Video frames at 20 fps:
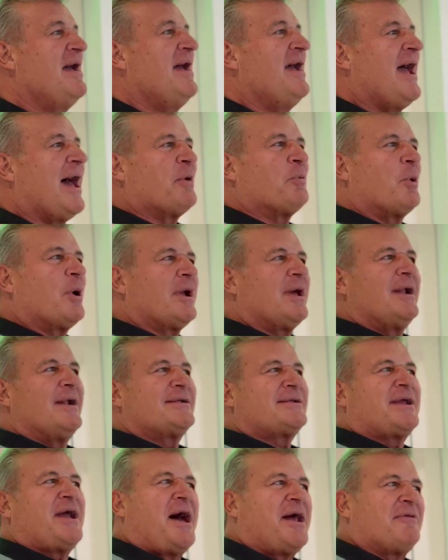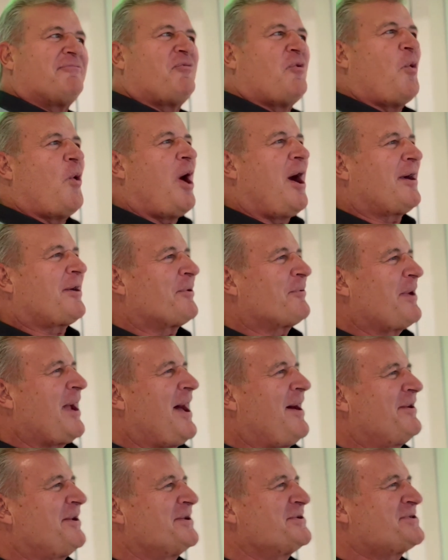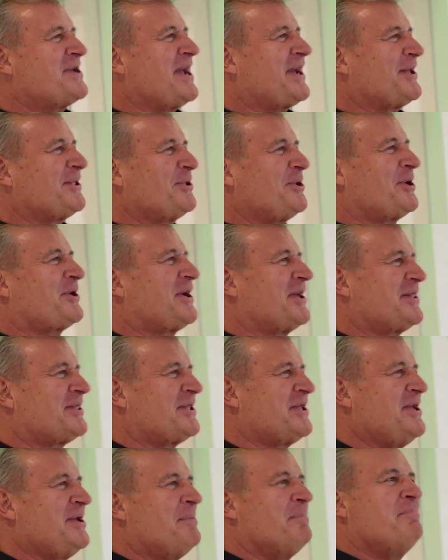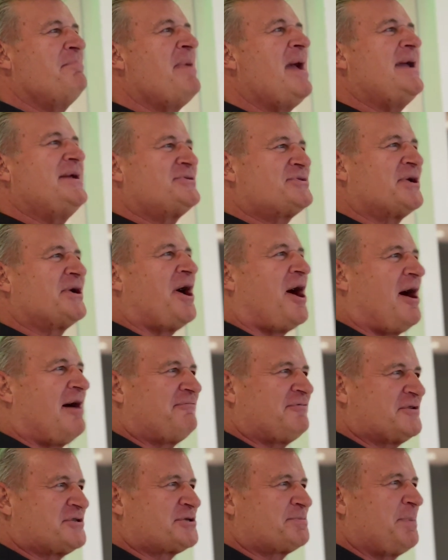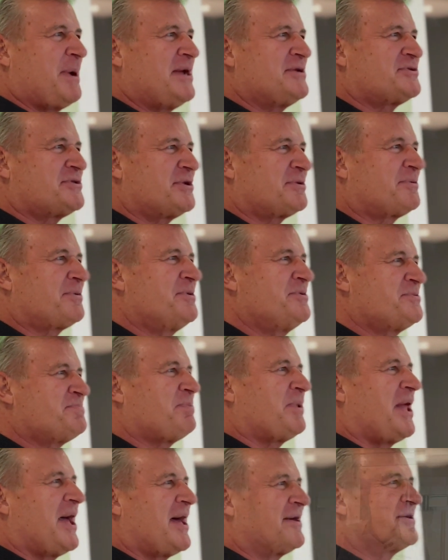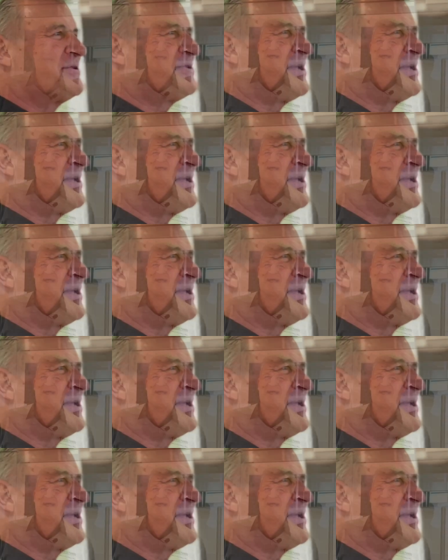And we're going to kind of walk around and take a look at the amazing office space that Cruise Planners